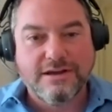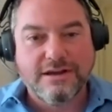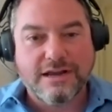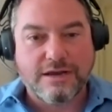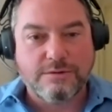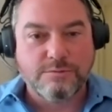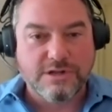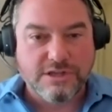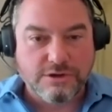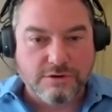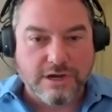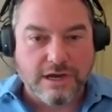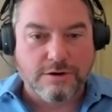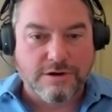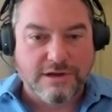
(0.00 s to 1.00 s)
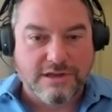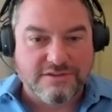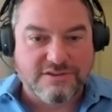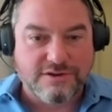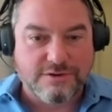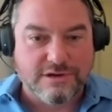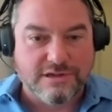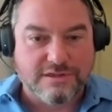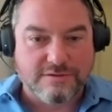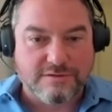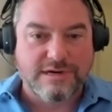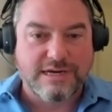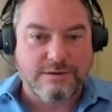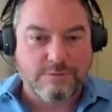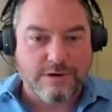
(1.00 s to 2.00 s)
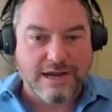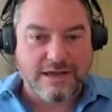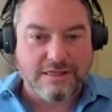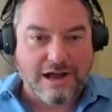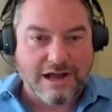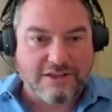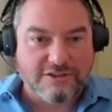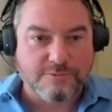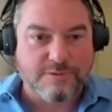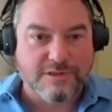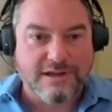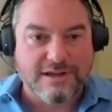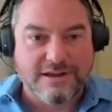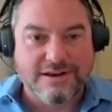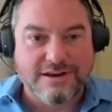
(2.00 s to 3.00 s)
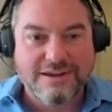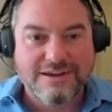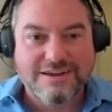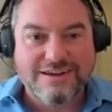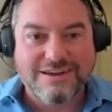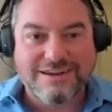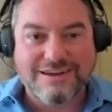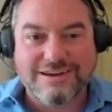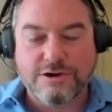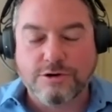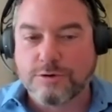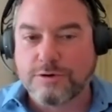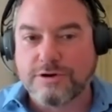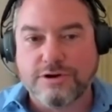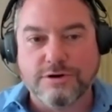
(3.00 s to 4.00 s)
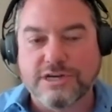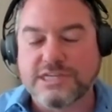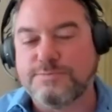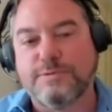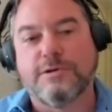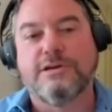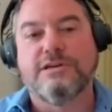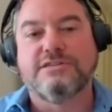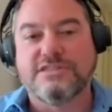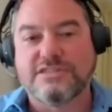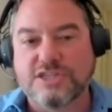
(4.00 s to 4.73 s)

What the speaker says: And when you go in to do a 3-way lot split, your experience